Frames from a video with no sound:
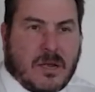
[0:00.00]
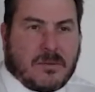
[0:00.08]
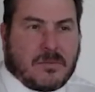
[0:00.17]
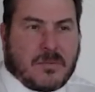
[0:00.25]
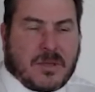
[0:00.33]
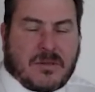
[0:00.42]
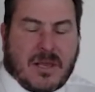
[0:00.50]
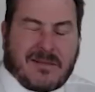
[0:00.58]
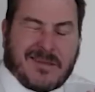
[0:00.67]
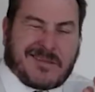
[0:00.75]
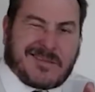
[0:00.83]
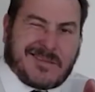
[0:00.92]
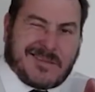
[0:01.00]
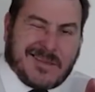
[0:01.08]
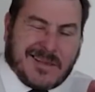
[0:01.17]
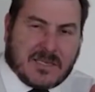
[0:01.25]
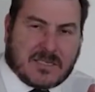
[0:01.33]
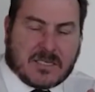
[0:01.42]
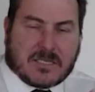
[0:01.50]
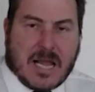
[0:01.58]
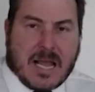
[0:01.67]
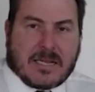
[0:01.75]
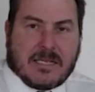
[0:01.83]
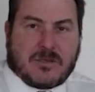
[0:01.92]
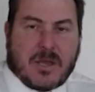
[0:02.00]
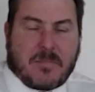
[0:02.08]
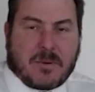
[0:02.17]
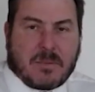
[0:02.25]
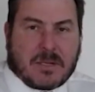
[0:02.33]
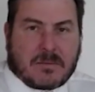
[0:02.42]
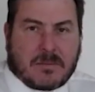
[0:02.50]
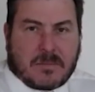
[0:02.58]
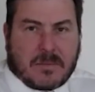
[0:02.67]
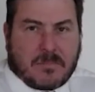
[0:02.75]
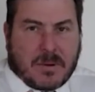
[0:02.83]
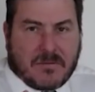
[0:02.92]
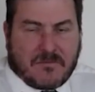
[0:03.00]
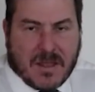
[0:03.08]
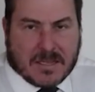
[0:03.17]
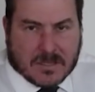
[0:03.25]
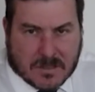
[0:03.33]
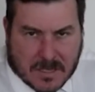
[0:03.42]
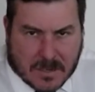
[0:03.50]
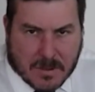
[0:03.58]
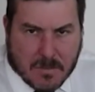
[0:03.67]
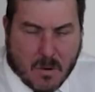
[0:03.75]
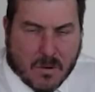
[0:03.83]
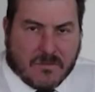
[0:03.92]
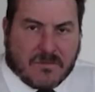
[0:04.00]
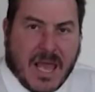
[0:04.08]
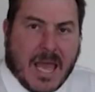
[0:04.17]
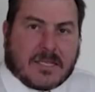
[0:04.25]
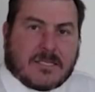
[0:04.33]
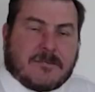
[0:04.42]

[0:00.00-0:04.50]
we think that this is likely to happen, but in fact it's going to be more of that.